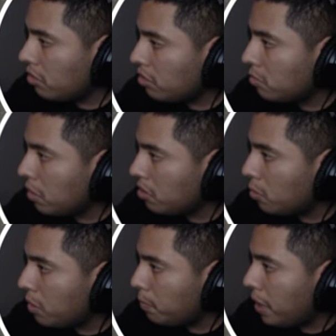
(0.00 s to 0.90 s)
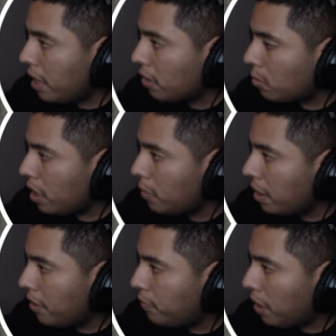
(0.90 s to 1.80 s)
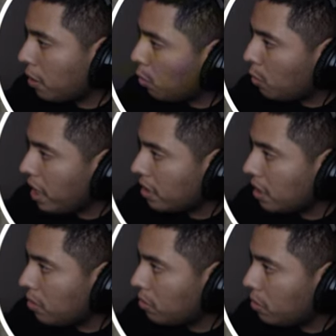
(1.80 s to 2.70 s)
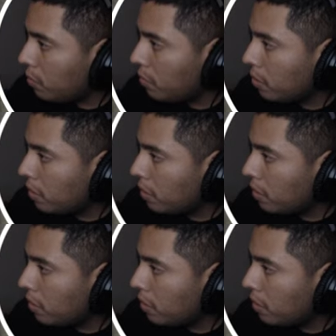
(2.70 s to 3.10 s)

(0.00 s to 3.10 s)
just must have went back, right? If I'm correct, I don't know.